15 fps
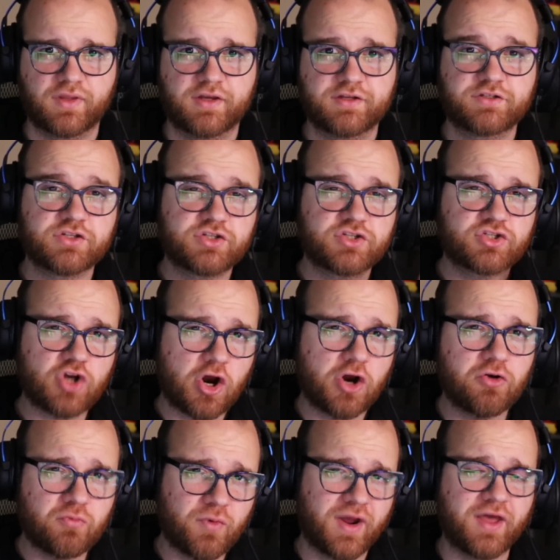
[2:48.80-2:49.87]
To
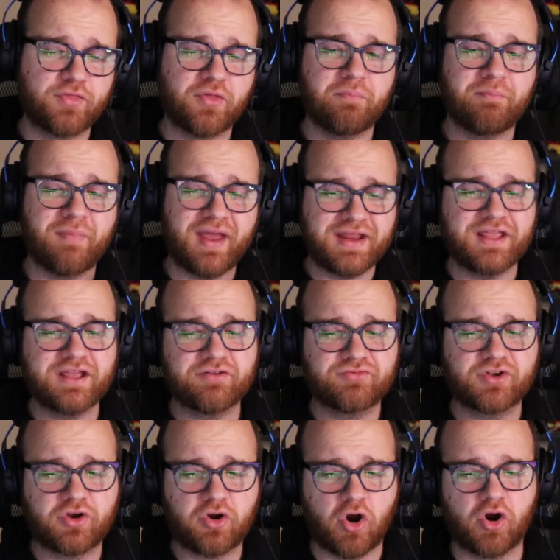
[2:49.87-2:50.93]
start with, many of
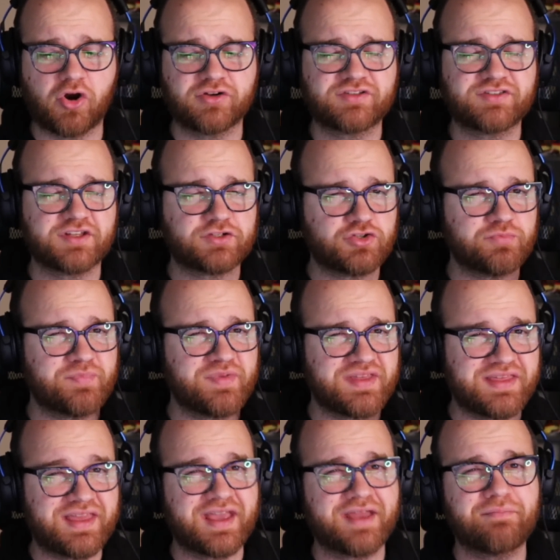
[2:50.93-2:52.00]
the cards that you
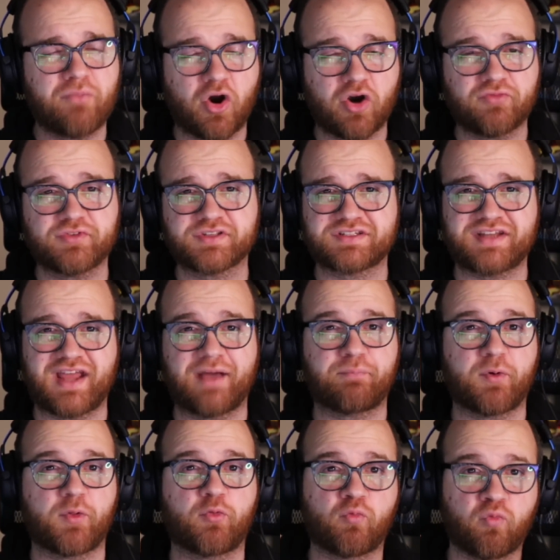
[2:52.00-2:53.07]
begin Marvel Snap
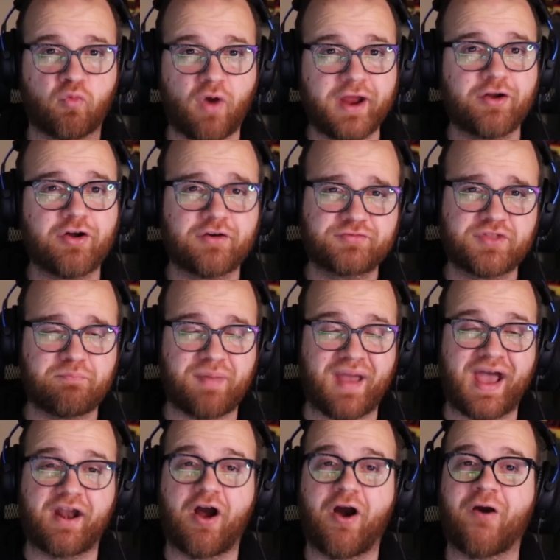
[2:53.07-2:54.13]
with right off the
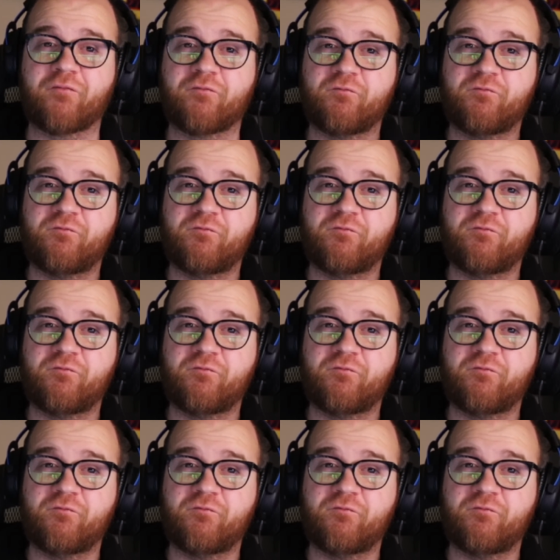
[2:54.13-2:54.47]
bat are